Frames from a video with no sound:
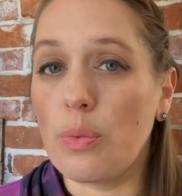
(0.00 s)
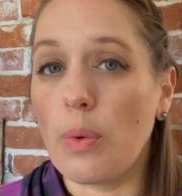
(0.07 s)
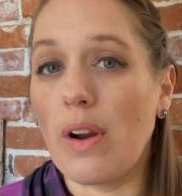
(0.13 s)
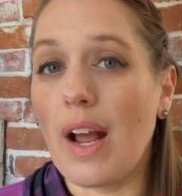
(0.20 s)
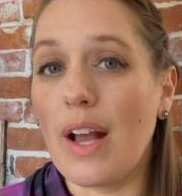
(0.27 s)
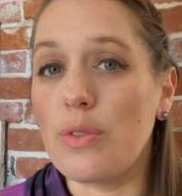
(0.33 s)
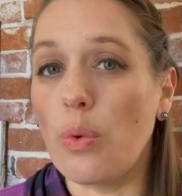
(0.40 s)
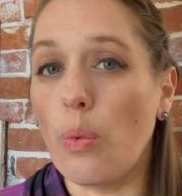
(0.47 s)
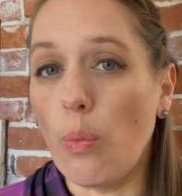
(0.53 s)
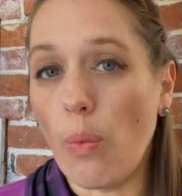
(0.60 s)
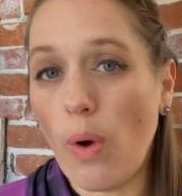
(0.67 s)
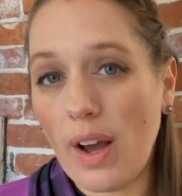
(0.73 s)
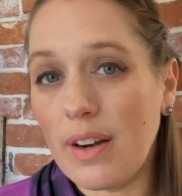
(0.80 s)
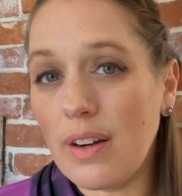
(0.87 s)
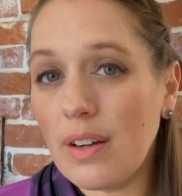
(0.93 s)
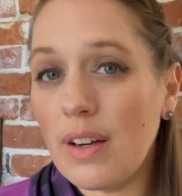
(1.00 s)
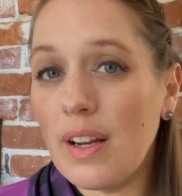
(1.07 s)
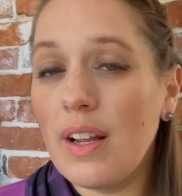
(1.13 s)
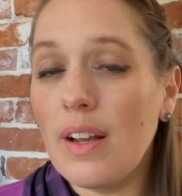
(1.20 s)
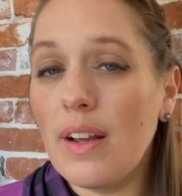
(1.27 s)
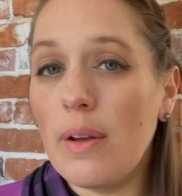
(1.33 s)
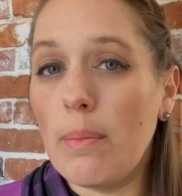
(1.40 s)
Whereas water,
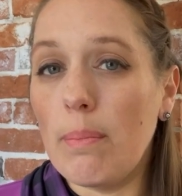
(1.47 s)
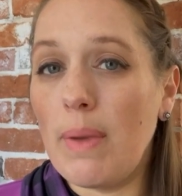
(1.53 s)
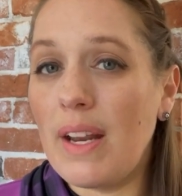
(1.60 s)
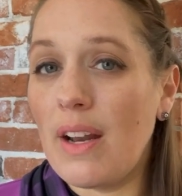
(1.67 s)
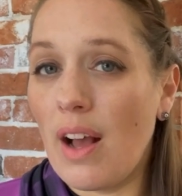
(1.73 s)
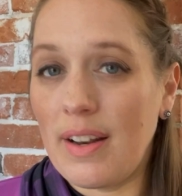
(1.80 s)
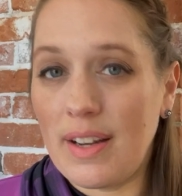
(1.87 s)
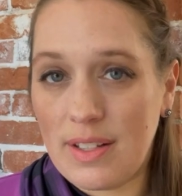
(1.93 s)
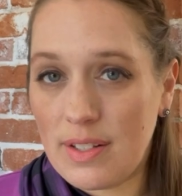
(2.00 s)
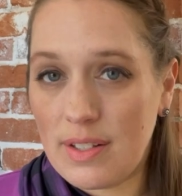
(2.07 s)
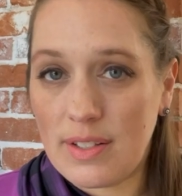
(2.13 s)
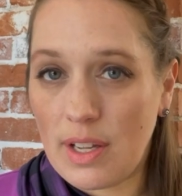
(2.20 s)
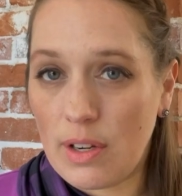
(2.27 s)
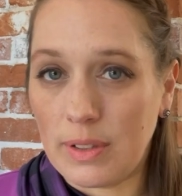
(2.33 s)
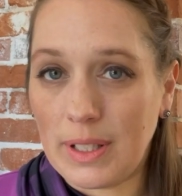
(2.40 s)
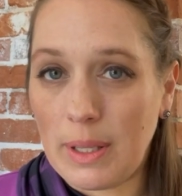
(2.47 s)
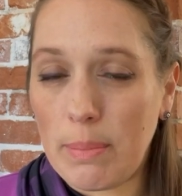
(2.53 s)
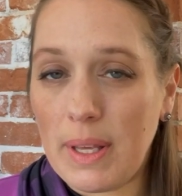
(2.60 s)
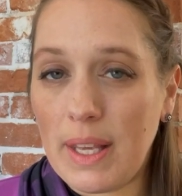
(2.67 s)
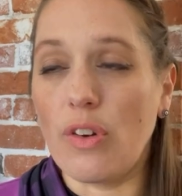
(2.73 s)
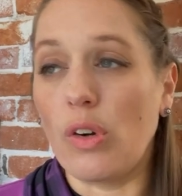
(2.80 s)
may not necessarily be,